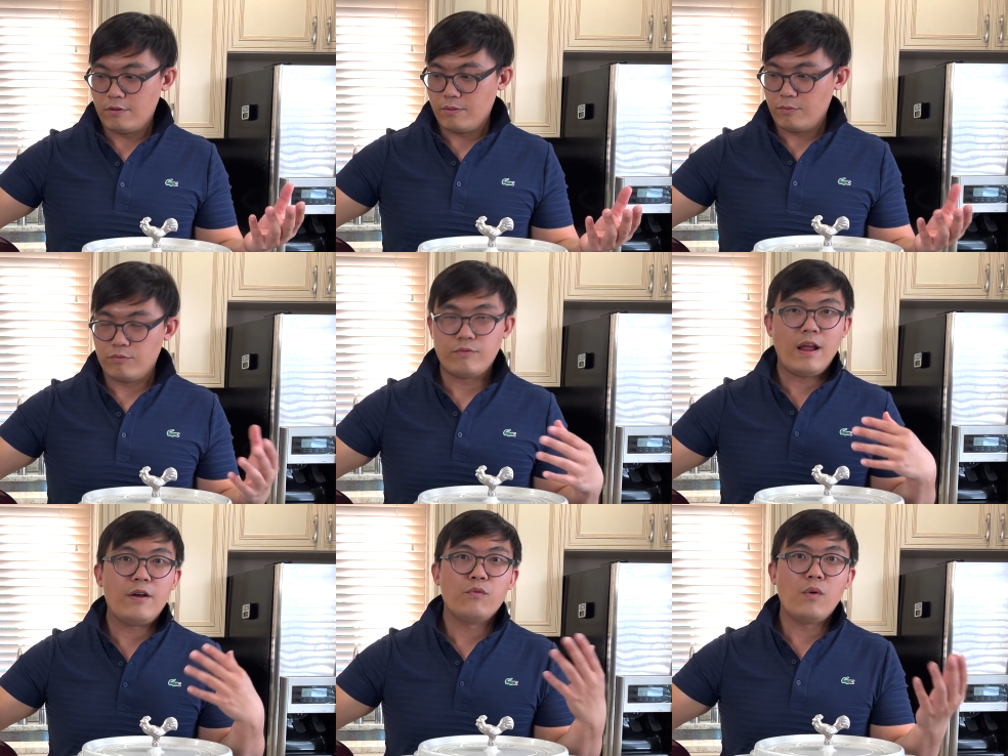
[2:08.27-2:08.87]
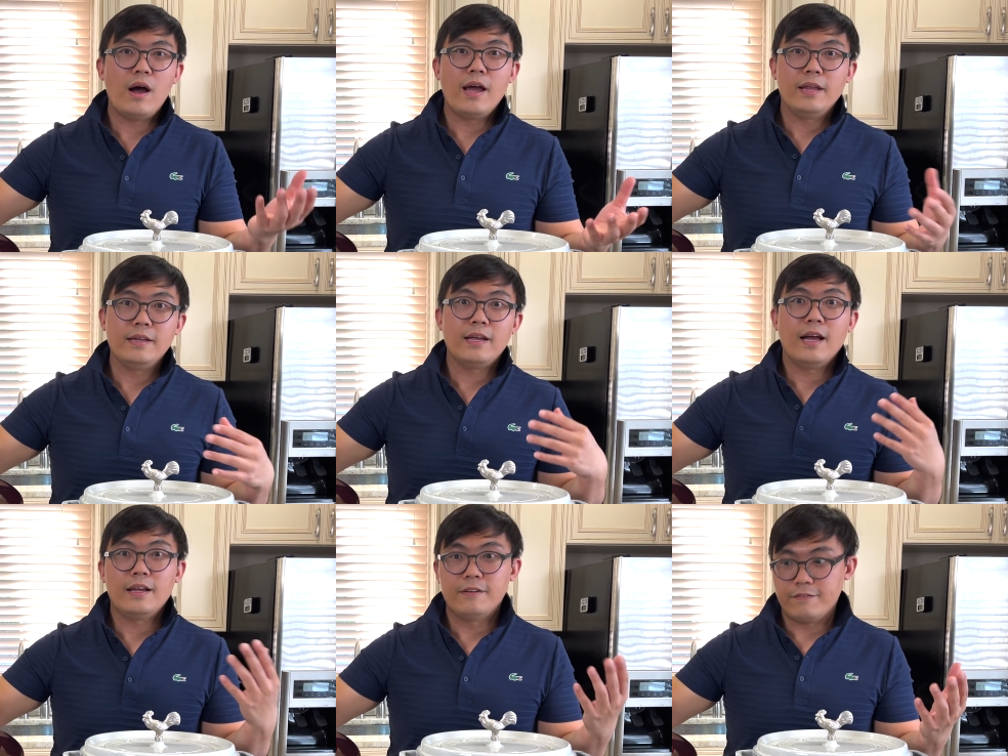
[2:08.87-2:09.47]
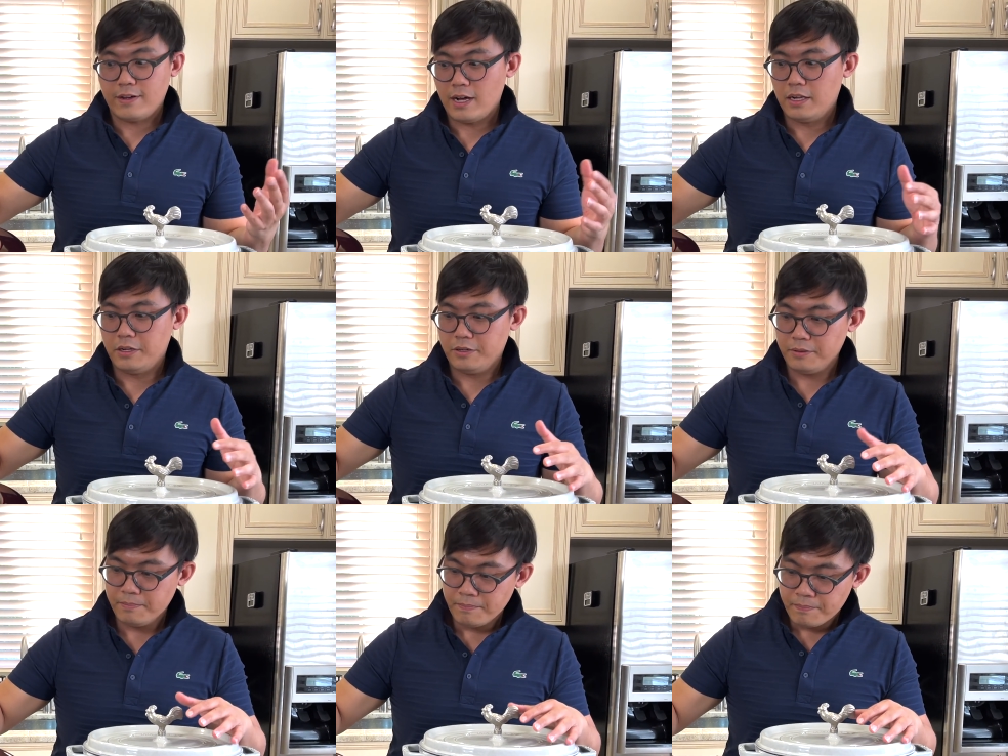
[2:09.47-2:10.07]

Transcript: red wine kind of color.